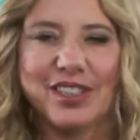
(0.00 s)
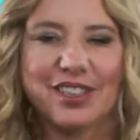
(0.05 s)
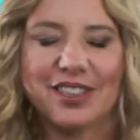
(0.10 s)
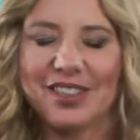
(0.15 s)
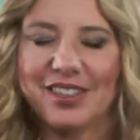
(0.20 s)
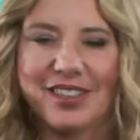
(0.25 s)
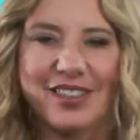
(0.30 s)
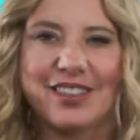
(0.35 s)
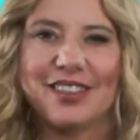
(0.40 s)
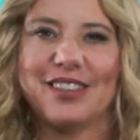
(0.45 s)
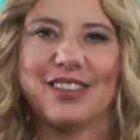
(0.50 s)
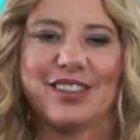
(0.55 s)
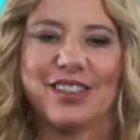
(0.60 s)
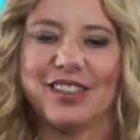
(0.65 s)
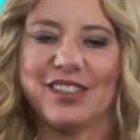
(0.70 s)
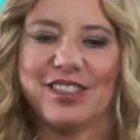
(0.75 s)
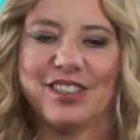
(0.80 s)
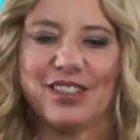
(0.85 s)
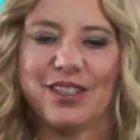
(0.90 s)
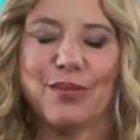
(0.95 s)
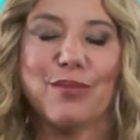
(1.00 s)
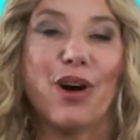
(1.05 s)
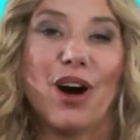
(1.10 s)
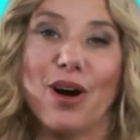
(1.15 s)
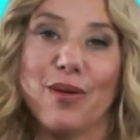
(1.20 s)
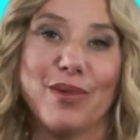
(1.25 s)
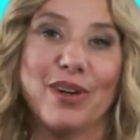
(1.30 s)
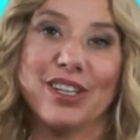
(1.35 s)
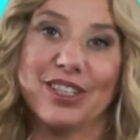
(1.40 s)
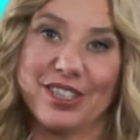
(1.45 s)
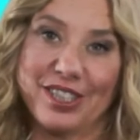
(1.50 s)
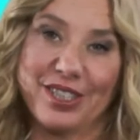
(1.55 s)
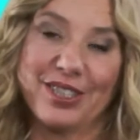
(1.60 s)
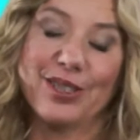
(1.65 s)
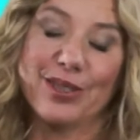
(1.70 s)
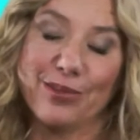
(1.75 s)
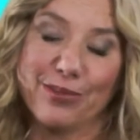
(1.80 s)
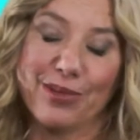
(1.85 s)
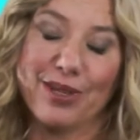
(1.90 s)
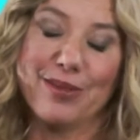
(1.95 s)
She's such the mama. She's
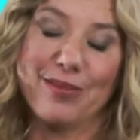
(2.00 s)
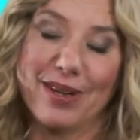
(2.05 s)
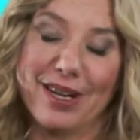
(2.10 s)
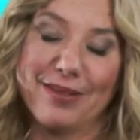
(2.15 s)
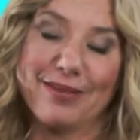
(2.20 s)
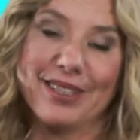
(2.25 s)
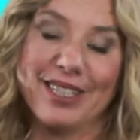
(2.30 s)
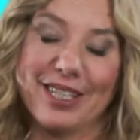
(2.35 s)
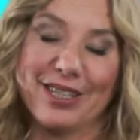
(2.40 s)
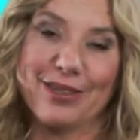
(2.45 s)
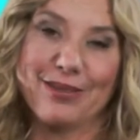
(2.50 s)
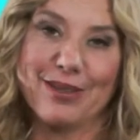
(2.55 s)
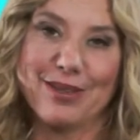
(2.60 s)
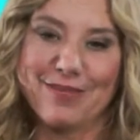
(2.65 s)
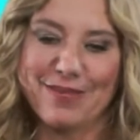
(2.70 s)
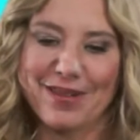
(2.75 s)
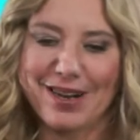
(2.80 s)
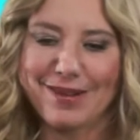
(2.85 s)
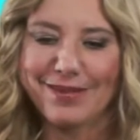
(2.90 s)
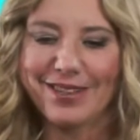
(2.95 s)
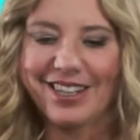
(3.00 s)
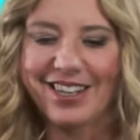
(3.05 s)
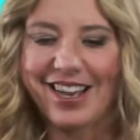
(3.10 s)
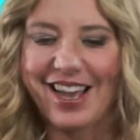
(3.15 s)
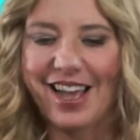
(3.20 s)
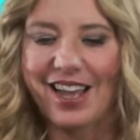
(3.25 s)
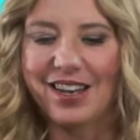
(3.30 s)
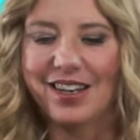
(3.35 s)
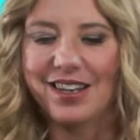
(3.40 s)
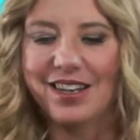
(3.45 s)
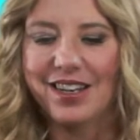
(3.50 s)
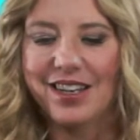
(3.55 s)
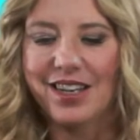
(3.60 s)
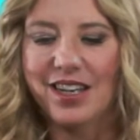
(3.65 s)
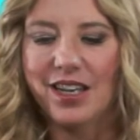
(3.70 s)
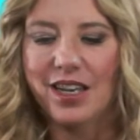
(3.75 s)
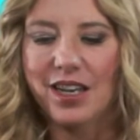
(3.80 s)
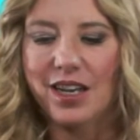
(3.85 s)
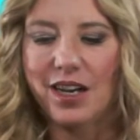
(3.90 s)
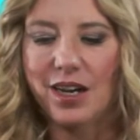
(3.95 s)
the one mama in the one mama, and
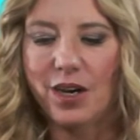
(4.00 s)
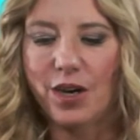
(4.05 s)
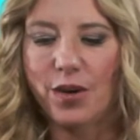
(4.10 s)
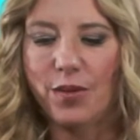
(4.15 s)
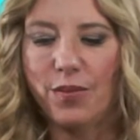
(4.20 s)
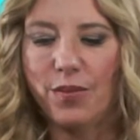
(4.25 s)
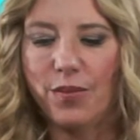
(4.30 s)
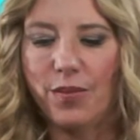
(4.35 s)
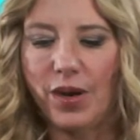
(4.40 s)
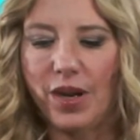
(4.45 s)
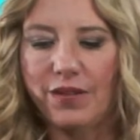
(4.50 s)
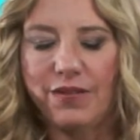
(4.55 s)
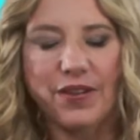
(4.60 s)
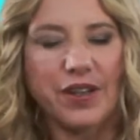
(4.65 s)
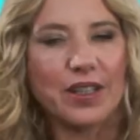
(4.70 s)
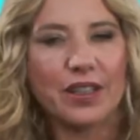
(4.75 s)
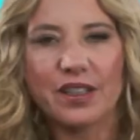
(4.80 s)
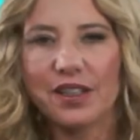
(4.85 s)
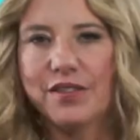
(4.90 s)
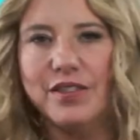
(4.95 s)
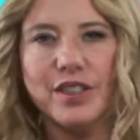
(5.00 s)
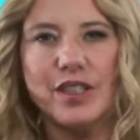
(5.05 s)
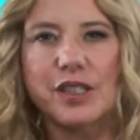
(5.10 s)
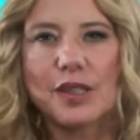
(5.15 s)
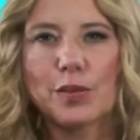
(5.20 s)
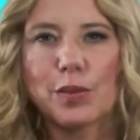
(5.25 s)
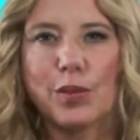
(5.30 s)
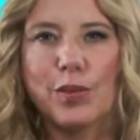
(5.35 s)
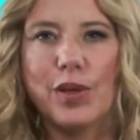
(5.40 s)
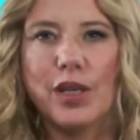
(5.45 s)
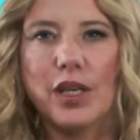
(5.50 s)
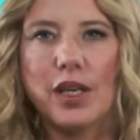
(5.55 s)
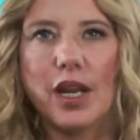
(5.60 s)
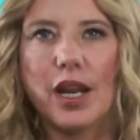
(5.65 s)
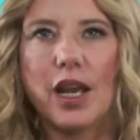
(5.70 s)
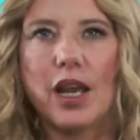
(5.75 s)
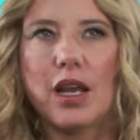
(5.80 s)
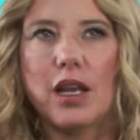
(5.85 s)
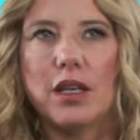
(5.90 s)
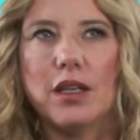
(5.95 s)
I fell in love with this woman,
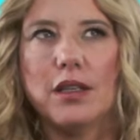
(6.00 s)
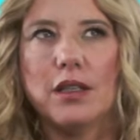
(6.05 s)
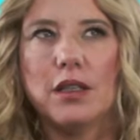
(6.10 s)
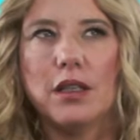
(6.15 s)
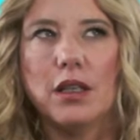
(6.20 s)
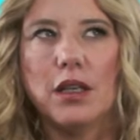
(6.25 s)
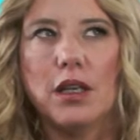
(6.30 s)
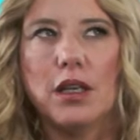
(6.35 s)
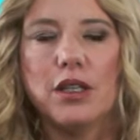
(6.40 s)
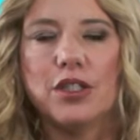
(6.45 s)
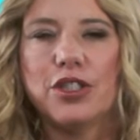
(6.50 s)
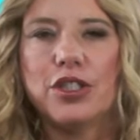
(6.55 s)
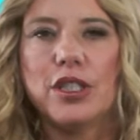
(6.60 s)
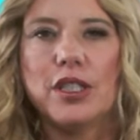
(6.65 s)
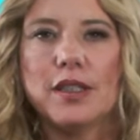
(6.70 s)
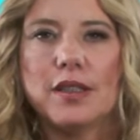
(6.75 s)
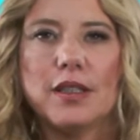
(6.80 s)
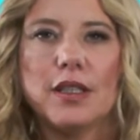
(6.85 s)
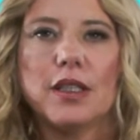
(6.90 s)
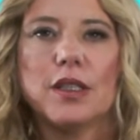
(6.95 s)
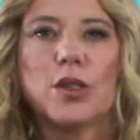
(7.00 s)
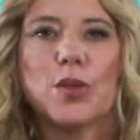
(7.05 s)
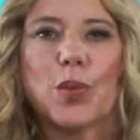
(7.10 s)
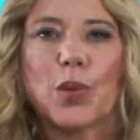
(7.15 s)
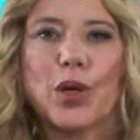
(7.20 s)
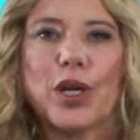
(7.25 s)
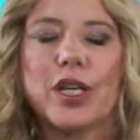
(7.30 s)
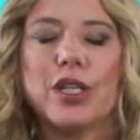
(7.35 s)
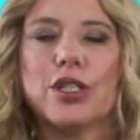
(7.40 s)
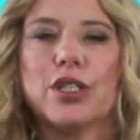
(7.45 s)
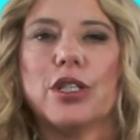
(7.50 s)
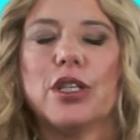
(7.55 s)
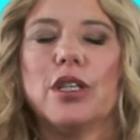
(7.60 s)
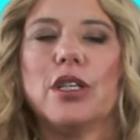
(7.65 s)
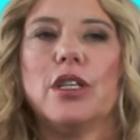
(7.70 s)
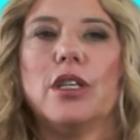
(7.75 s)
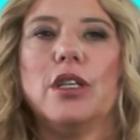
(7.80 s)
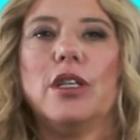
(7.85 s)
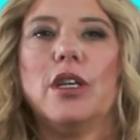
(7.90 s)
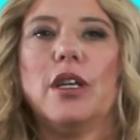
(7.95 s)
and she is the
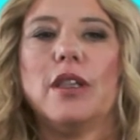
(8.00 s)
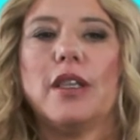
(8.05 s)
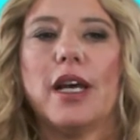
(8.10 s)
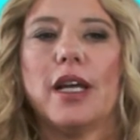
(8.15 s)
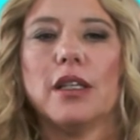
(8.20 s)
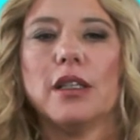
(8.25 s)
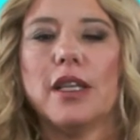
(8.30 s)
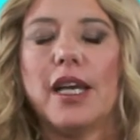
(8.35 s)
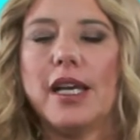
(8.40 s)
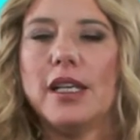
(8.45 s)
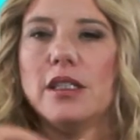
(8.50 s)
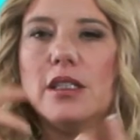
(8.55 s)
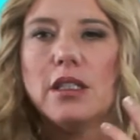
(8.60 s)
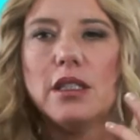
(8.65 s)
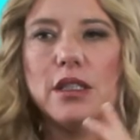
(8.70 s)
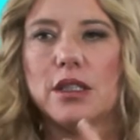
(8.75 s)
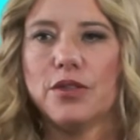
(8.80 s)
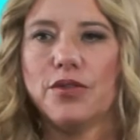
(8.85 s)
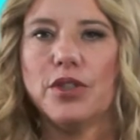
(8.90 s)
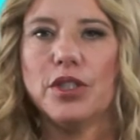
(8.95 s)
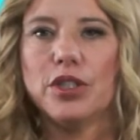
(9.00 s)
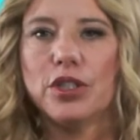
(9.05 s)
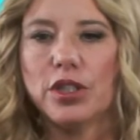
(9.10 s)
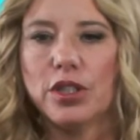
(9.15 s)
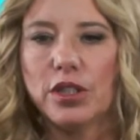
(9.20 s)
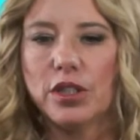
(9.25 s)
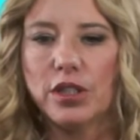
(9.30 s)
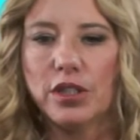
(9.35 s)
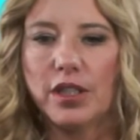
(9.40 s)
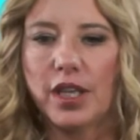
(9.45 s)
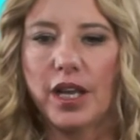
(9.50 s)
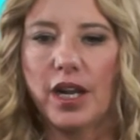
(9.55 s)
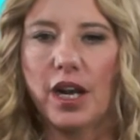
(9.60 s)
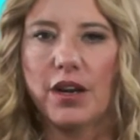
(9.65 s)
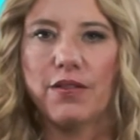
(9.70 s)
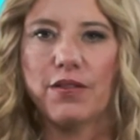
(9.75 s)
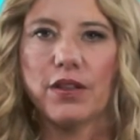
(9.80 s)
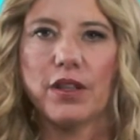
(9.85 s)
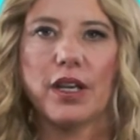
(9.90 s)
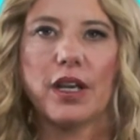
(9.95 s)
inspiration that led to this vision that I
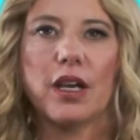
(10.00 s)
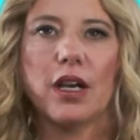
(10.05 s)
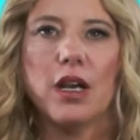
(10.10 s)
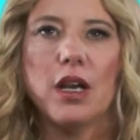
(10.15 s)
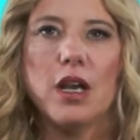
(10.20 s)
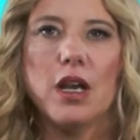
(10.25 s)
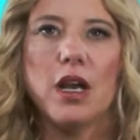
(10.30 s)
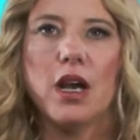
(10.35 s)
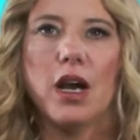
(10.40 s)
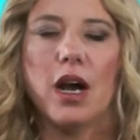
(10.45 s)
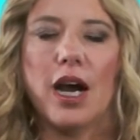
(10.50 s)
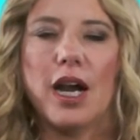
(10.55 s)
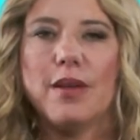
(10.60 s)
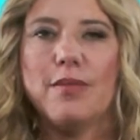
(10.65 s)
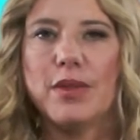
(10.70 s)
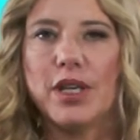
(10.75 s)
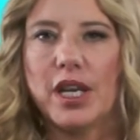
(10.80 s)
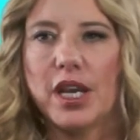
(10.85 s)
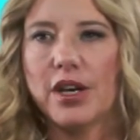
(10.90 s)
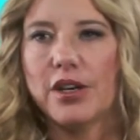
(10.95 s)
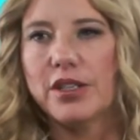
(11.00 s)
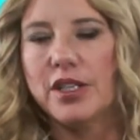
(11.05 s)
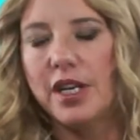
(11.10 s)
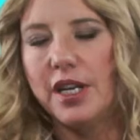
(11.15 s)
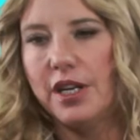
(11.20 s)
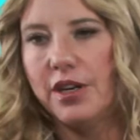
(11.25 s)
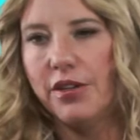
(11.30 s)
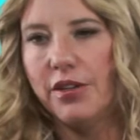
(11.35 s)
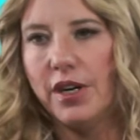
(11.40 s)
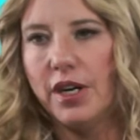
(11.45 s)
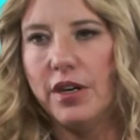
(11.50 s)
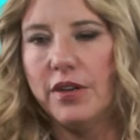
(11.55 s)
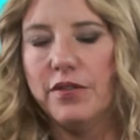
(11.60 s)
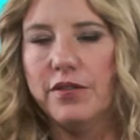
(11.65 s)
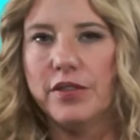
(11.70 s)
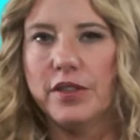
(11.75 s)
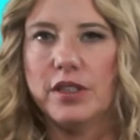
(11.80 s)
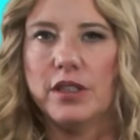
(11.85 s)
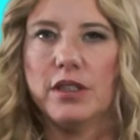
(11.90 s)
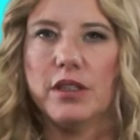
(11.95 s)
feel like I'm the caretaker
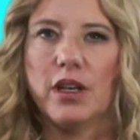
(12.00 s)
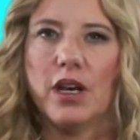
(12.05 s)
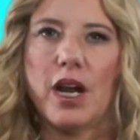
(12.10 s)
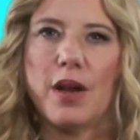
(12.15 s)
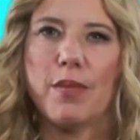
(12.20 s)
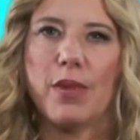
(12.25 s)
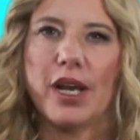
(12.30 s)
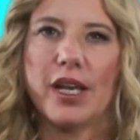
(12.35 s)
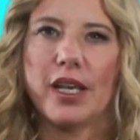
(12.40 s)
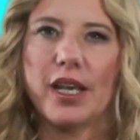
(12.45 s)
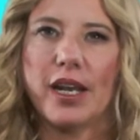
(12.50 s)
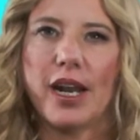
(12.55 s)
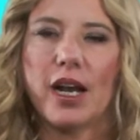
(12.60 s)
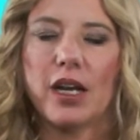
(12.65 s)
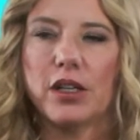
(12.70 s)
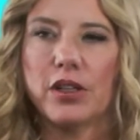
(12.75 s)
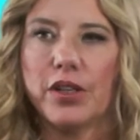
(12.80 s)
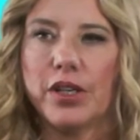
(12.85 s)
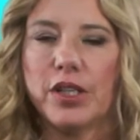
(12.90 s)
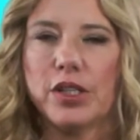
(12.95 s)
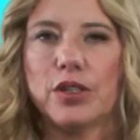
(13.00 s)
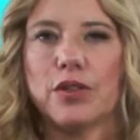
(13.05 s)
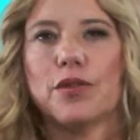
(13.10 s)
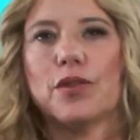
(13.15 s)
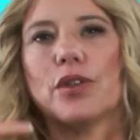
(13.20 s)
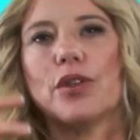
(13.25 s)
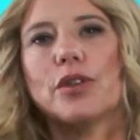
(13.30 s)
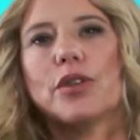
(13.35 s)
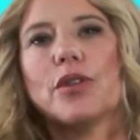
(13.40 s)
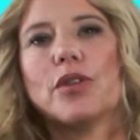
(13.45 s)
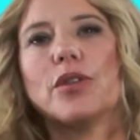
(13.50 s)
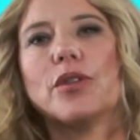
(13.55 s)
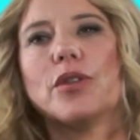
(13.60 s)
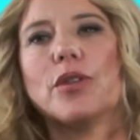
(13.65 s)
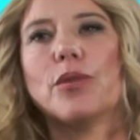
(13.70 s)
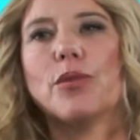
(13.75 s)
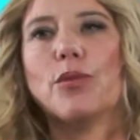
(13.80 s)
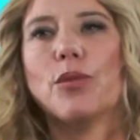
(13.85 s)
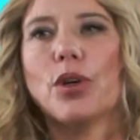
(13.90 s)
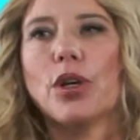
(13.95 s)
of, and I might get accolades for
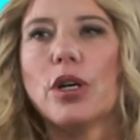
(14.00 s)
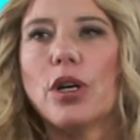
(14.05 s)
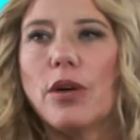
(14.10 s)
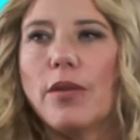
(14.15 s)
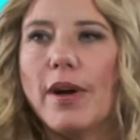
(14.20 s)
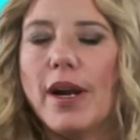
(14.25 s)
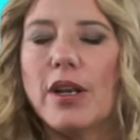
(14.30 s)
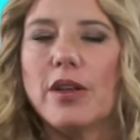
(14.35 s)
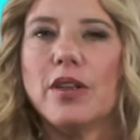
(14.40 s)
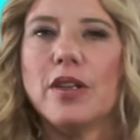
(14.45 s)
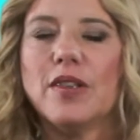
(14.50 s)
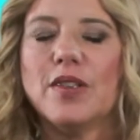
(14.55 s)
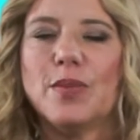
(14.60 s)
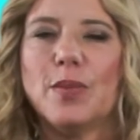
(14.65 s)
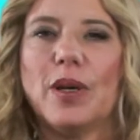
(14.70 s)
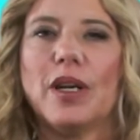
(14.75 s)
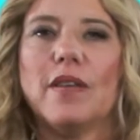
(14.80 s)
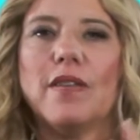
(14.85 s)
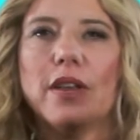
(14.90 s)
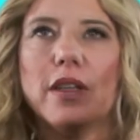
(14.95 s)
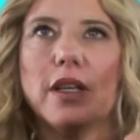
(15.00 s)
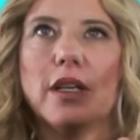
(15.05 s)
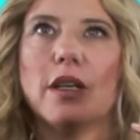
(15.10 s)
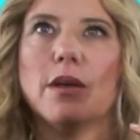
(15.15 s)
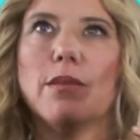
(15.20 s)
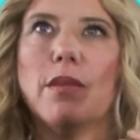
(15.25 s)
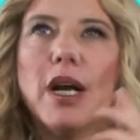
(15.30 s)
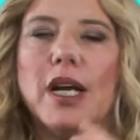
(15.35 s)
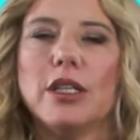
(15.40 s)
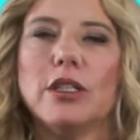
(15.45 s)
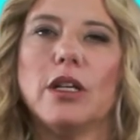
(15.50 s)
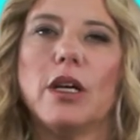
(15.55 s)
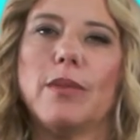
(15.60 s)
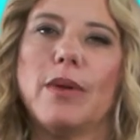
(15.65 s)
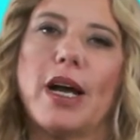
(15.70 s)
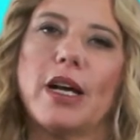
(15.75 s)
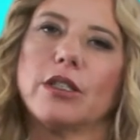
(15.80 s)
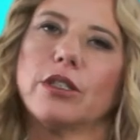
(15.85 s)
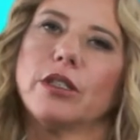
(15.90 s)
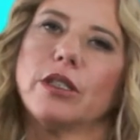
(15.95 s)
the work around this, but I feel like my job
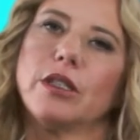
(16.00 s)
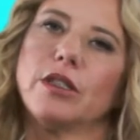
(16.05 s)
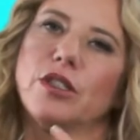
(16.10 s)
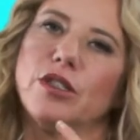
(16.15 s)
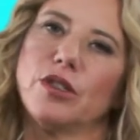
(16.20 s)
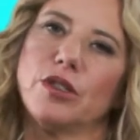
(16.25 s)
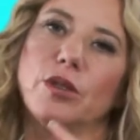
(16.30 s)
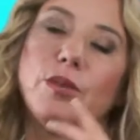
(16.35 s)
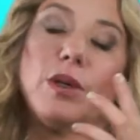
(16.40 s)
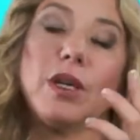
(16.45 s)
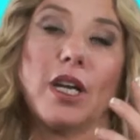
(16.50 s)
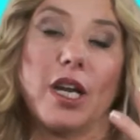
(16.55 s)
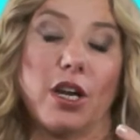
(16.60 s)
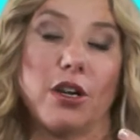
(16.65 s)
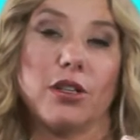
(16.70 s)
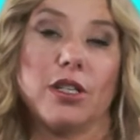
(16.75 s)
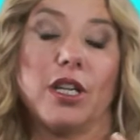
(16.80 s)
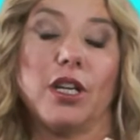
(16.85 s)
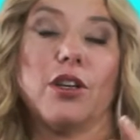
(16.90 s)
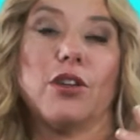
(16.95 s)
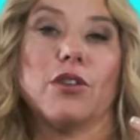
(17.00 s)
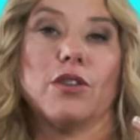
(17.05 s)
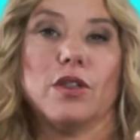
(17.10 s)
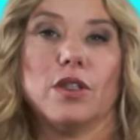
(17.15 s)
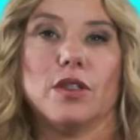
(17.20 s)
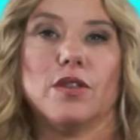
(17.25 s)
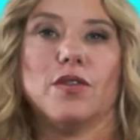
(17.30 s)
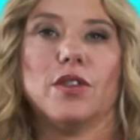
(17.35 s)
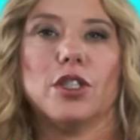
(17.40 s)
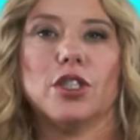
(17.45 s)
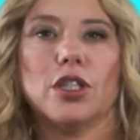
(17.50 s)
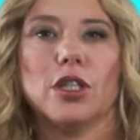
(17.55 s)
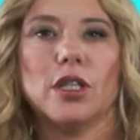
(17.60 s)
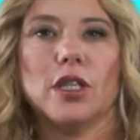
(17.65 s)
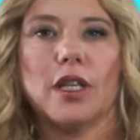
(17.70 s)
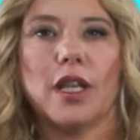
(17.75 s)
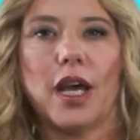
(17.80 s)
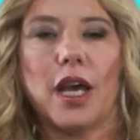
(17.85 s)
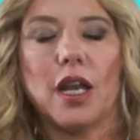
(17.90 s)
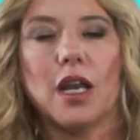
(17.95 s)
actually is just to be a caretaker of this
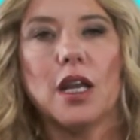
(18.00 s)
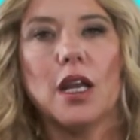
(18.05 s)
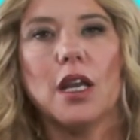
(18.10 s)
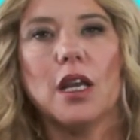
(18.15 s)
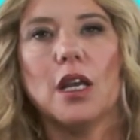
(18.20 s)
vision that,